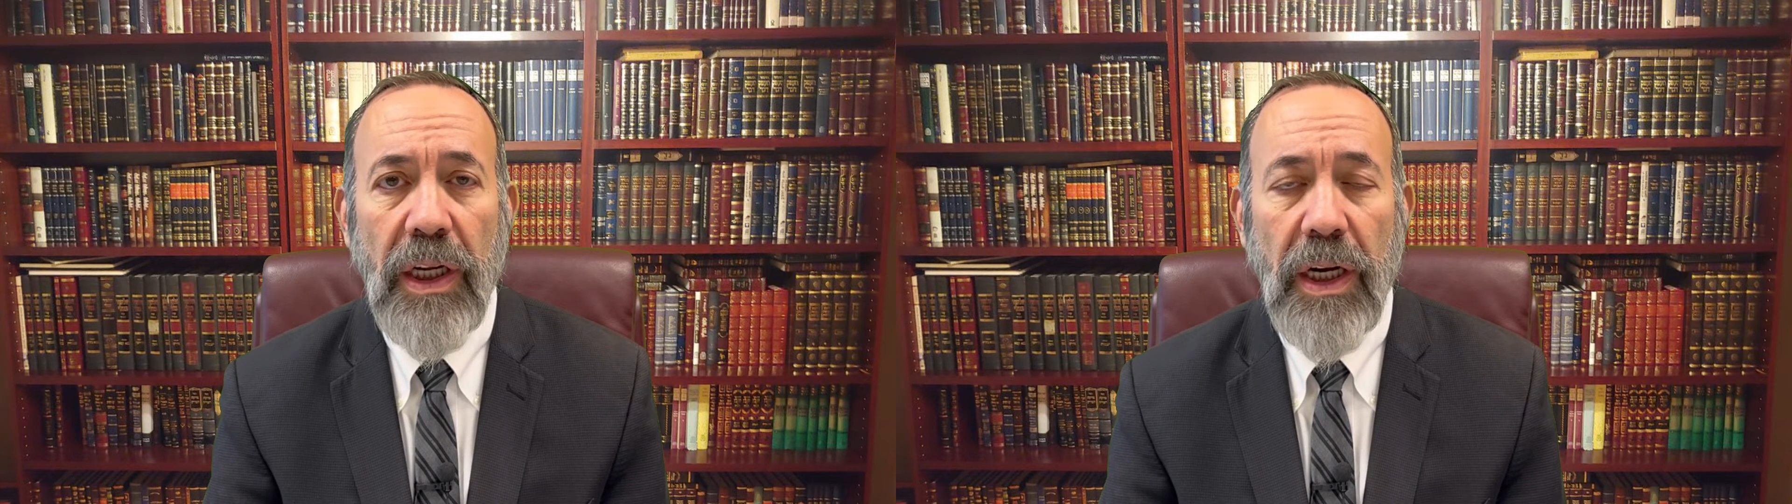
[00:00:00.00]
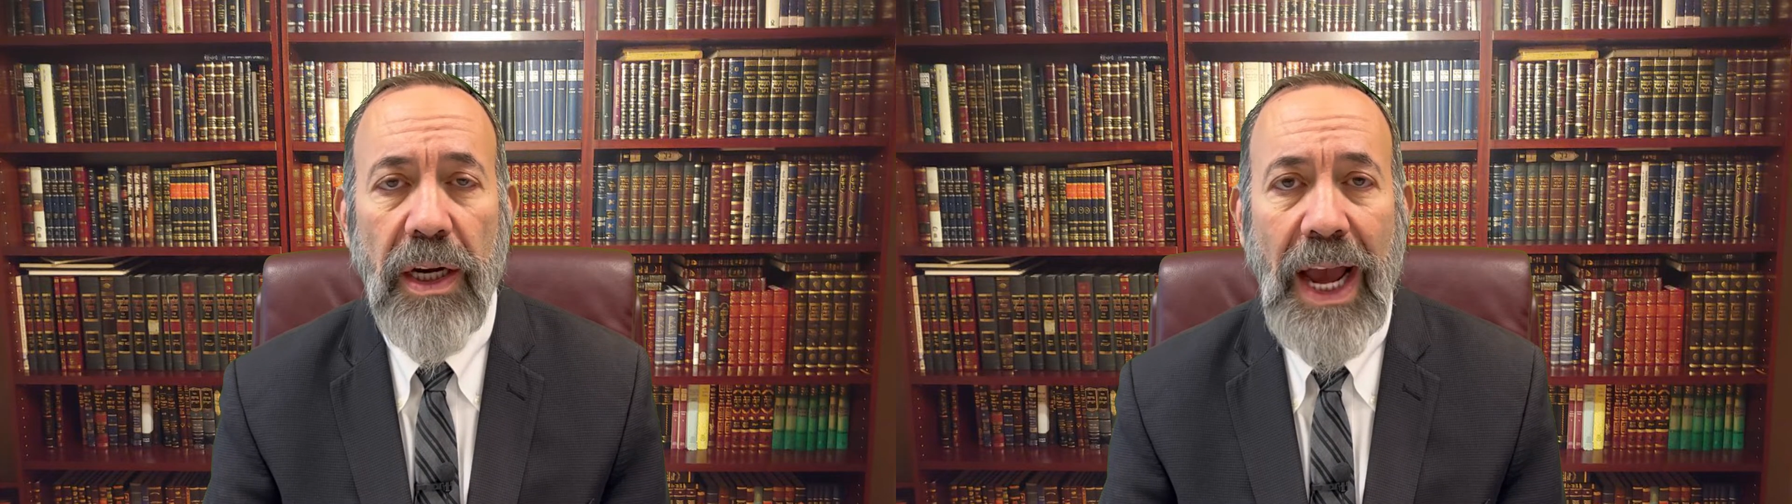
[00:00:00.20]

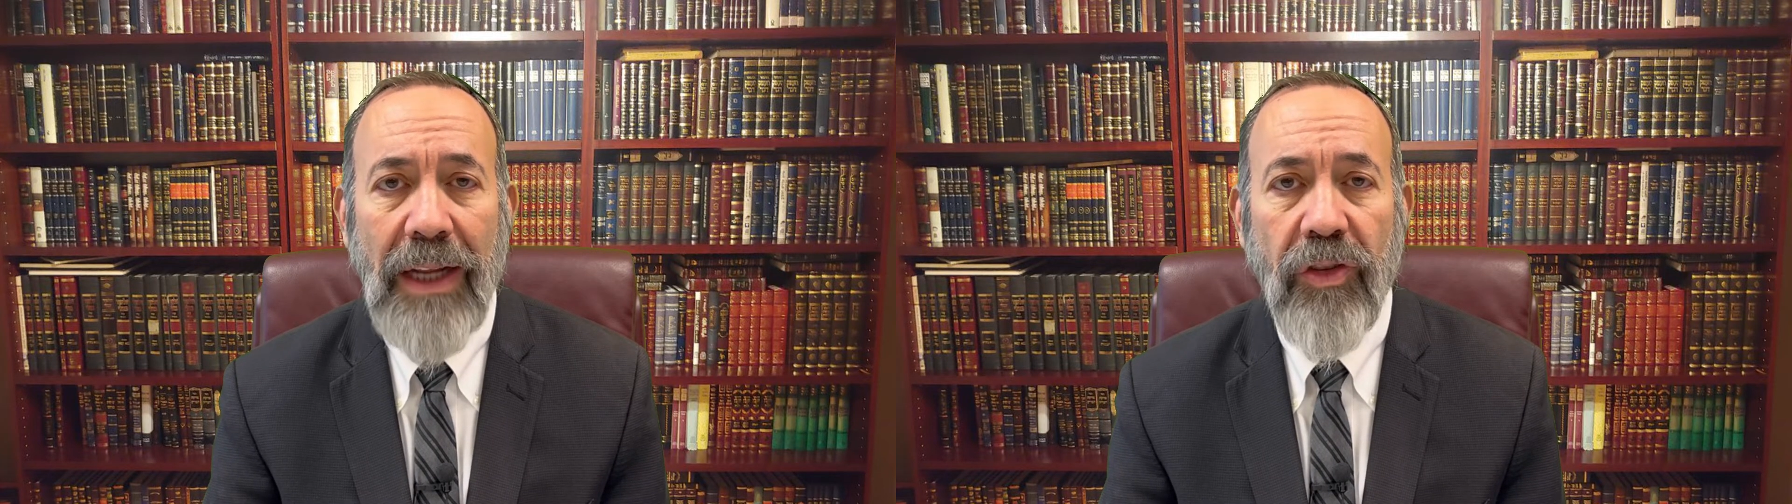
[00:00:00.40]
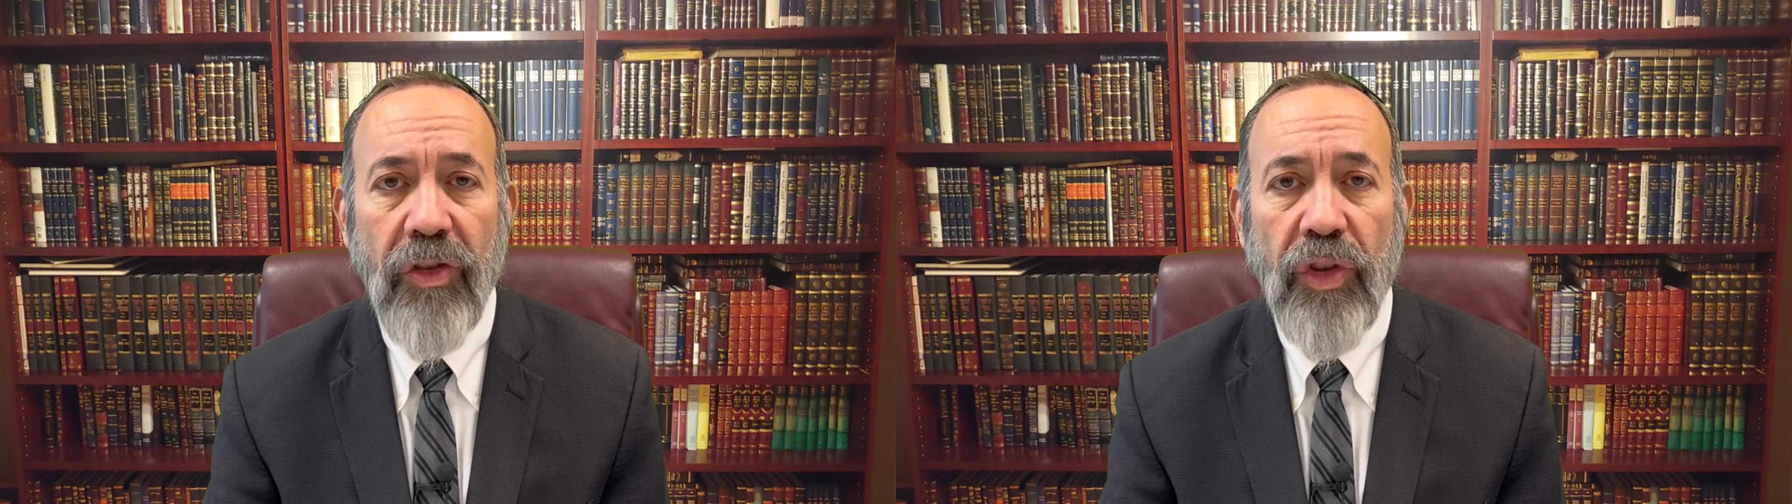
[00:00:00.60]

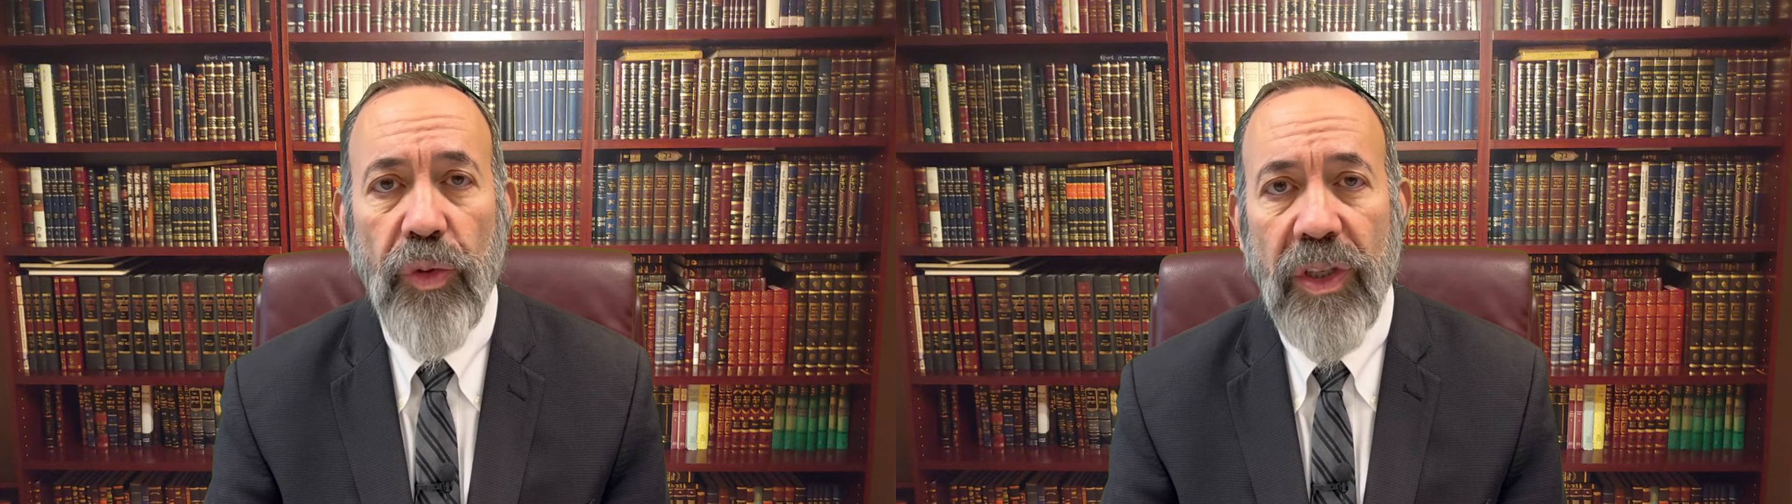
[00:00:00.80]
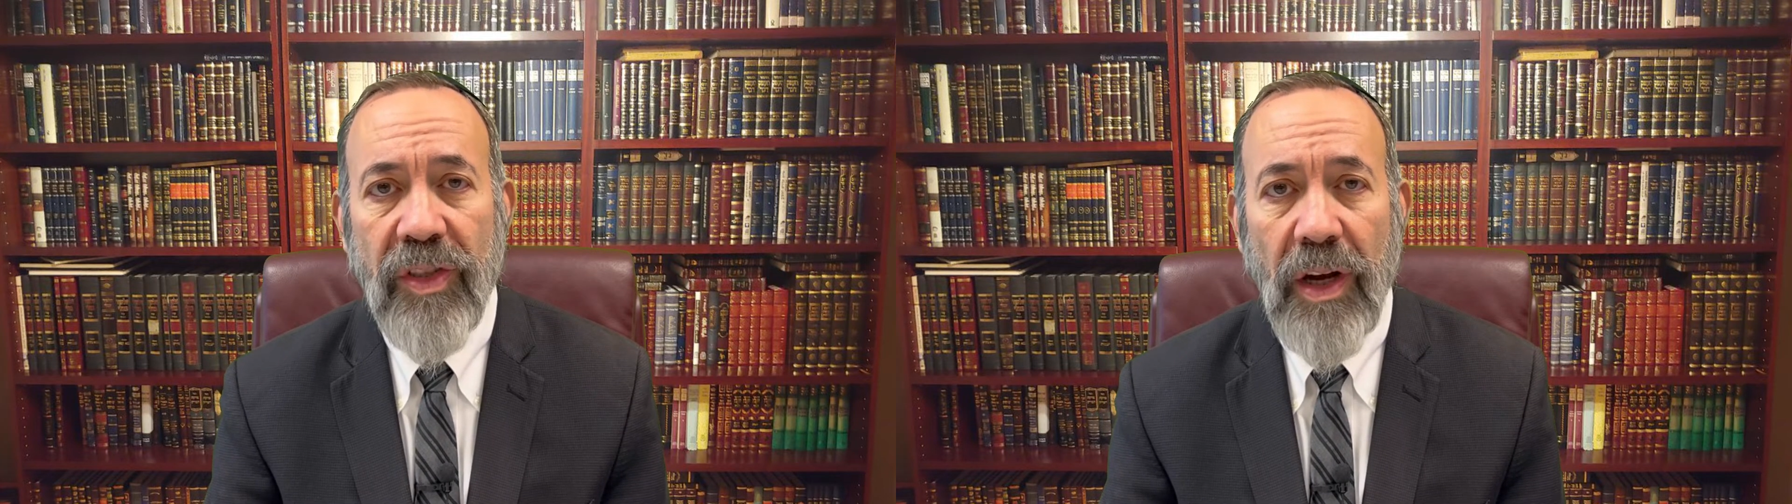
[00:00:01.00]
not to
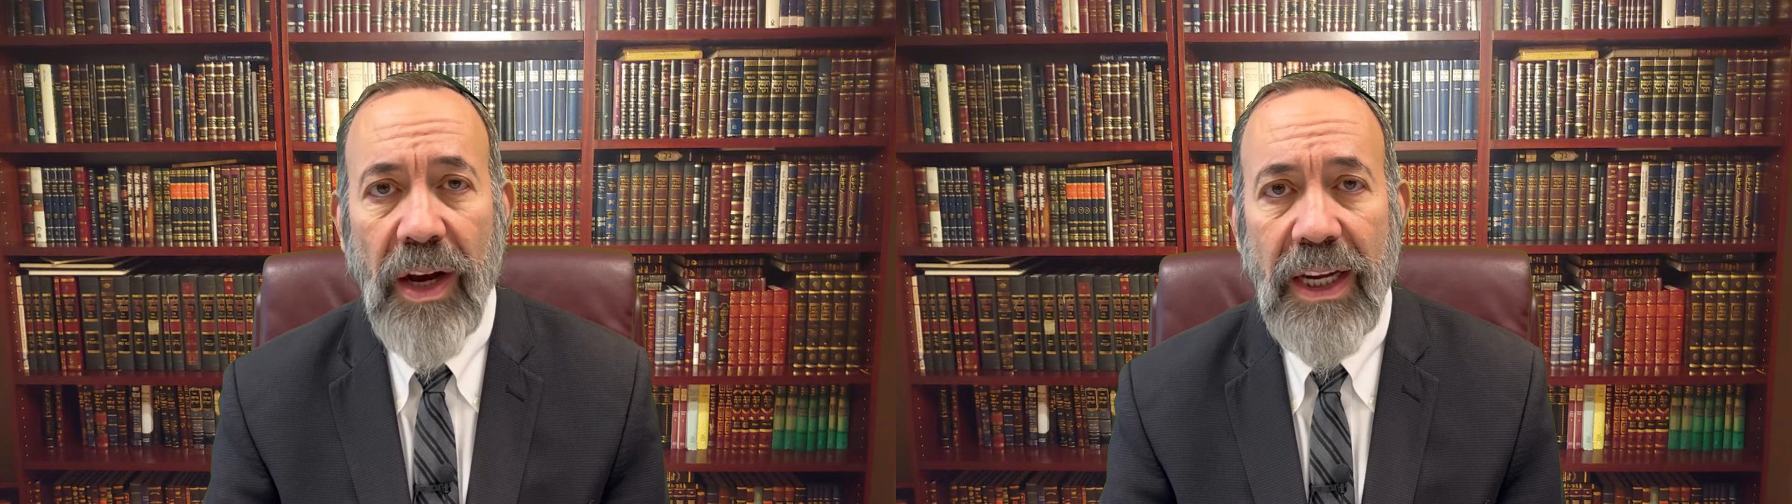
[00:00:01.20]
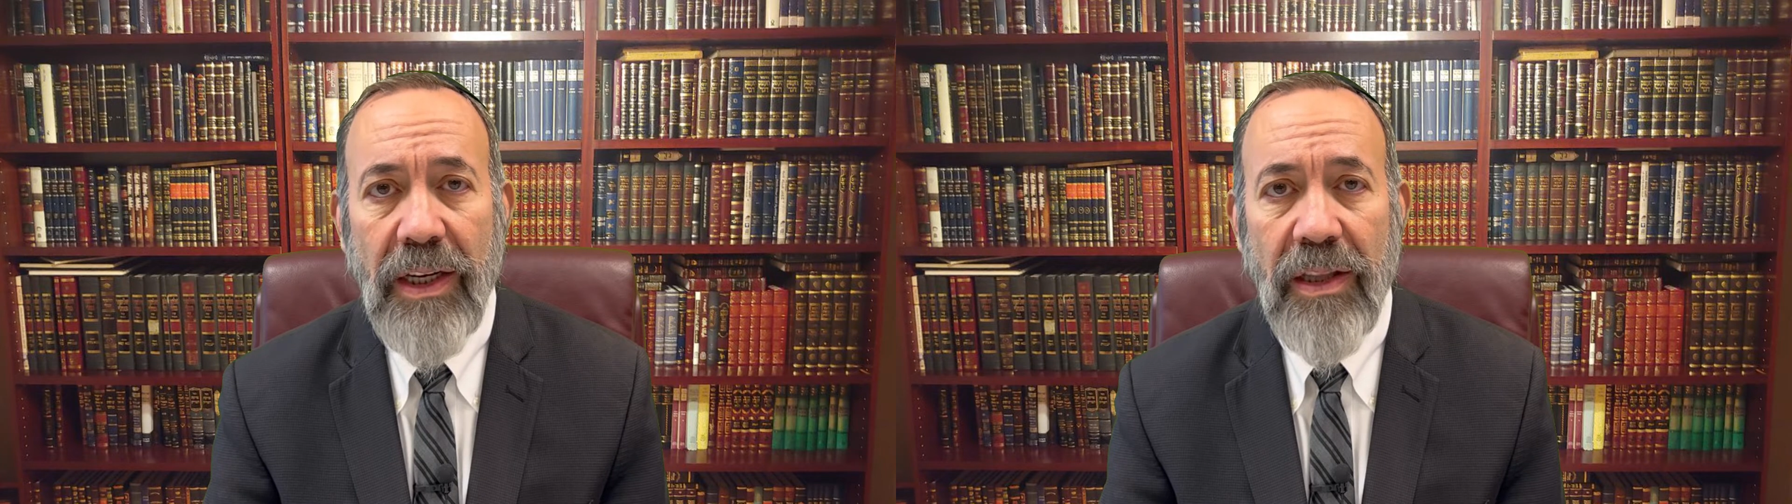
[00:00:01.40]

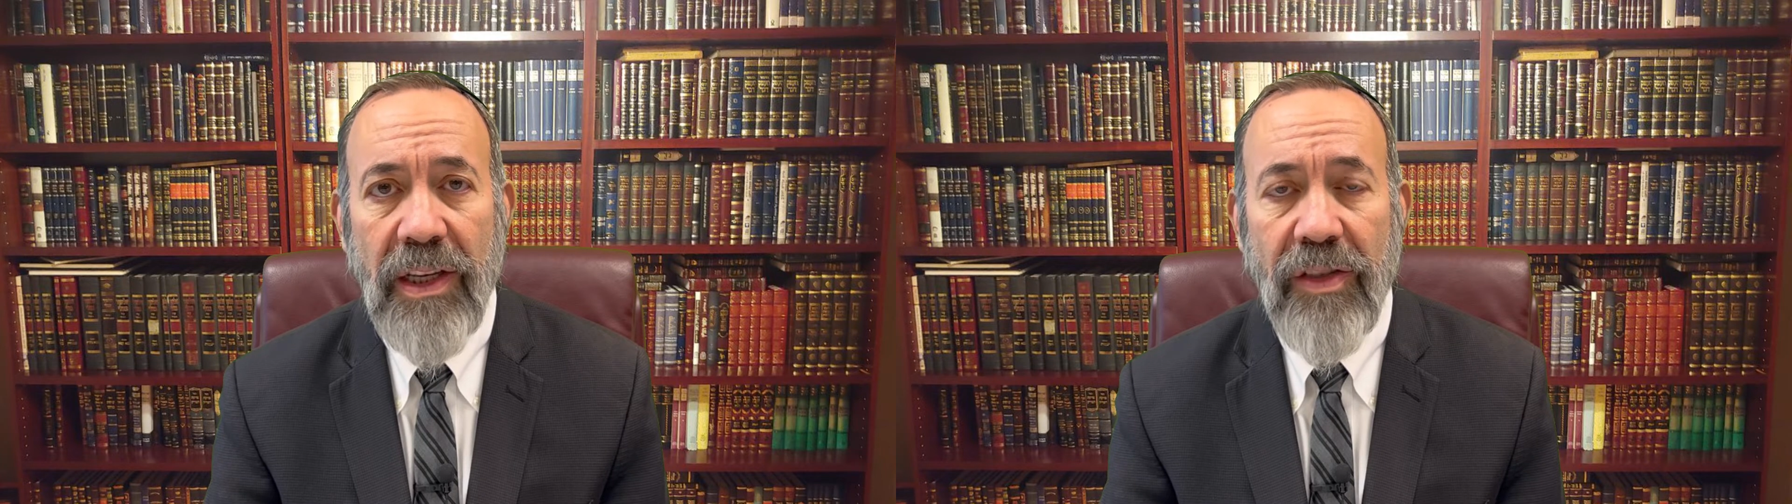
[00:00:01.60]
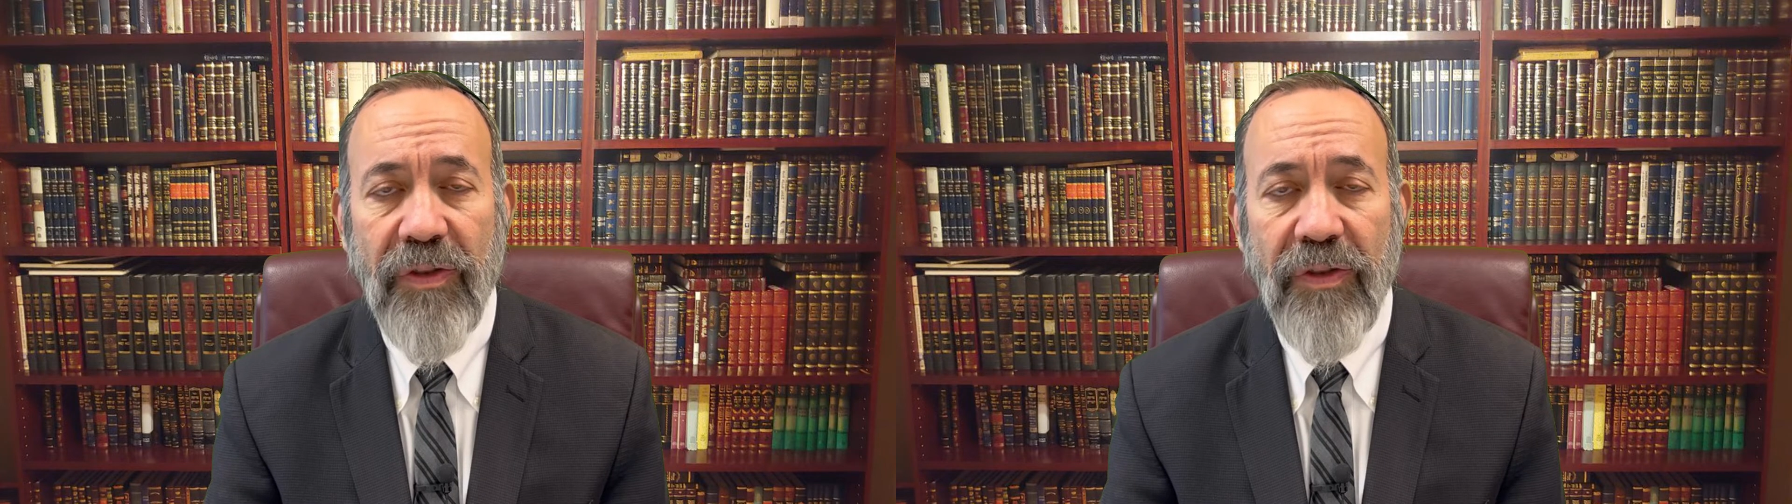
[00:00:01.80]
assign this